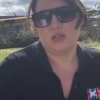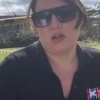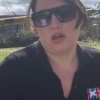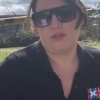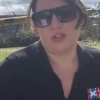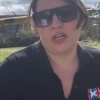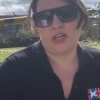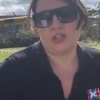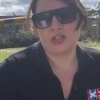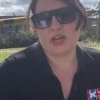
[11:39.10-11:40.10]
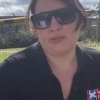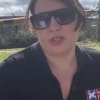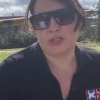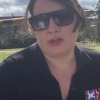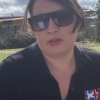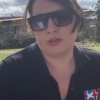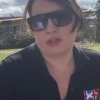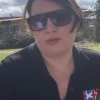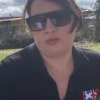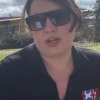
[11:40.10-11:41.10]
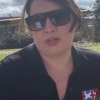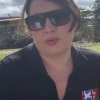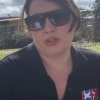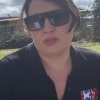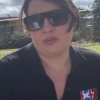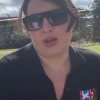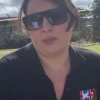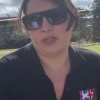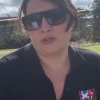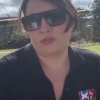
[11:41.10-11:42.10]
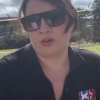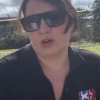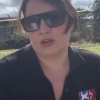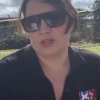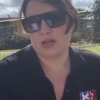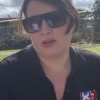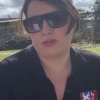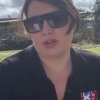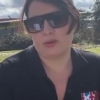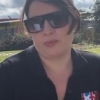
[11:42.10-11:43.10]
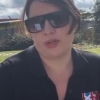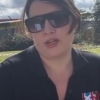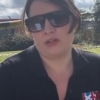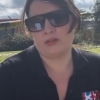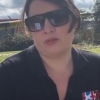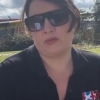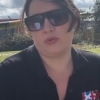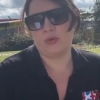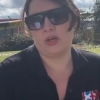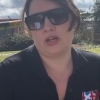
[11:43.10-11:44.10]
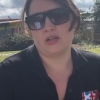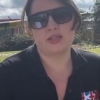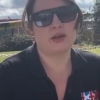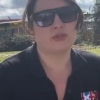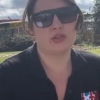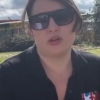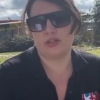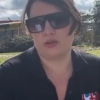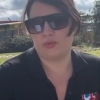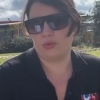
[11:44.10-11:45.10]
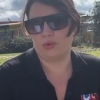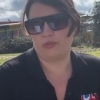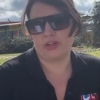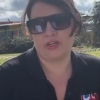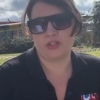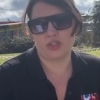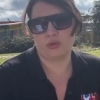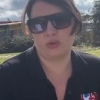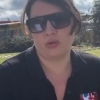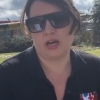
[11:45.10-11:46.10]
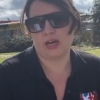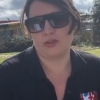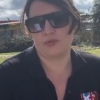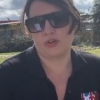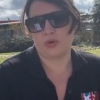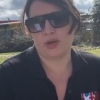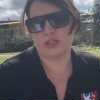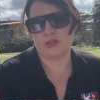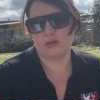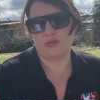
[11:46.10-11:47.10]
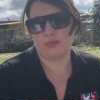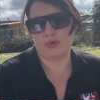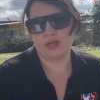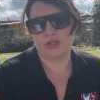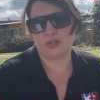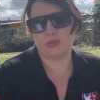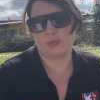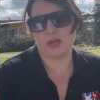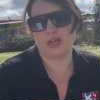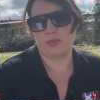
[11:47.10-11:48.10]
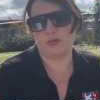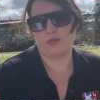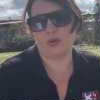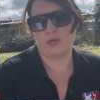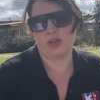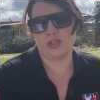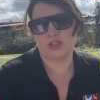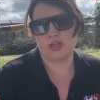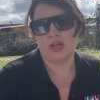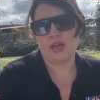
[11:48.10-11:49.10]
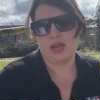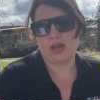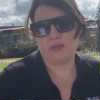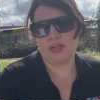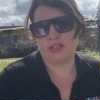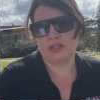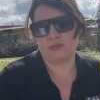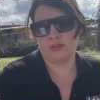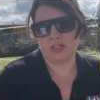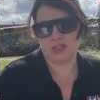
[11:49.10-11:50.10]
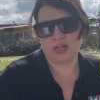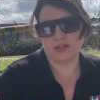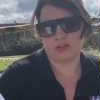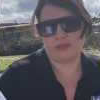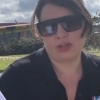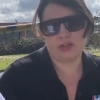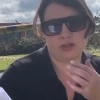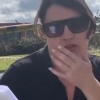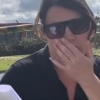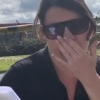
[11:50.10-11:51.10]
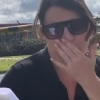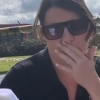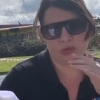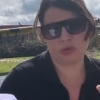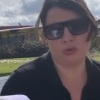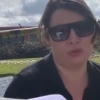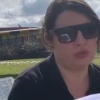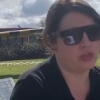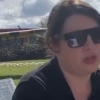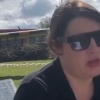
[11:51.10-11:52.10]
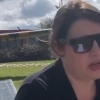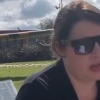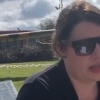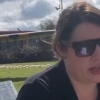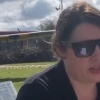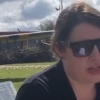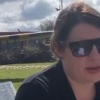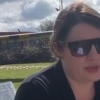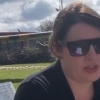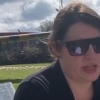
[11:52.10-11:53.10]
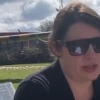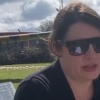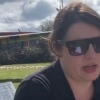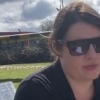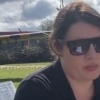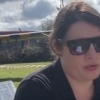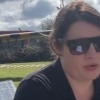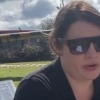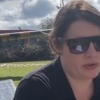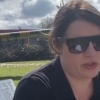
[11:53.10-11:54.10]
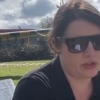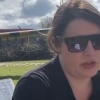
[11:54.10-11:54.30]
After King James II had fled with his family to France, having been ruling us outside the rule of English law at the request of Prince William of Orange, a meeting of the Estates of England was called, King James II having prorogued